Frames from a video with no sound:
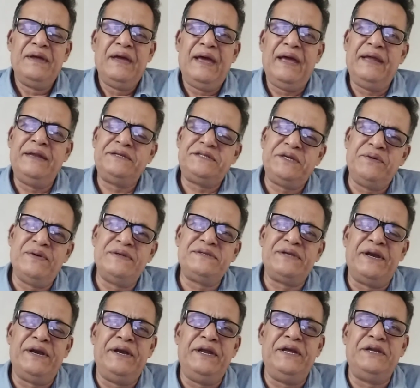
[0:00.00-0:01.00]
and she was
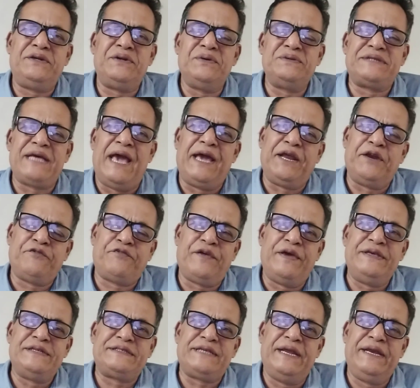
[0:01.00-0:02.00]
ready to
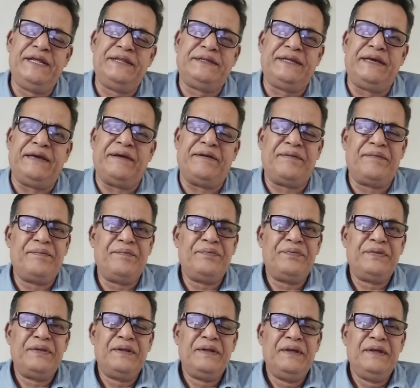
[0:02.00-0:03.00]
sacrifice anything
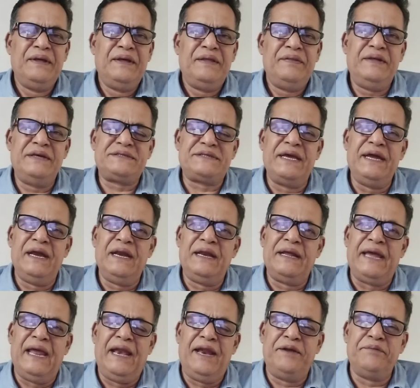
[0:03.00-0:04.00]
This
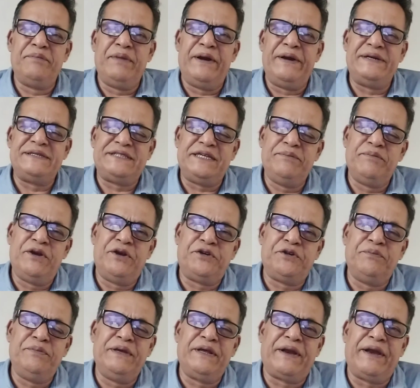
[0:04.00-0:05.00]
girl, Helen Burns, seemed
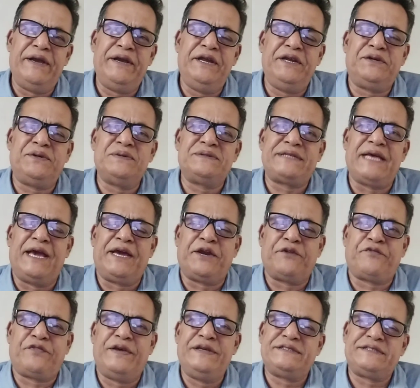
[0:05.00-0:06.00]
to be ready to
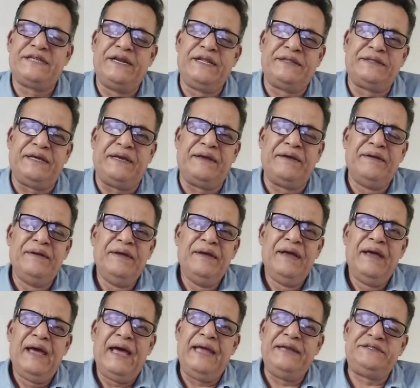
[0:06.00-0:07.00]
sacrifice anything.
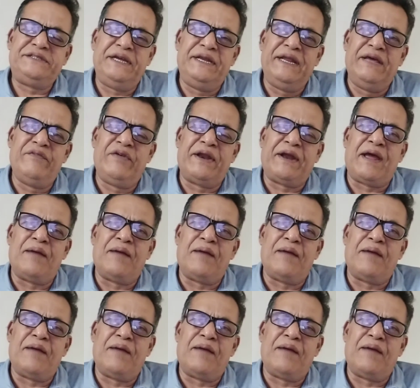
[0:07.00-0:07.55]
And she never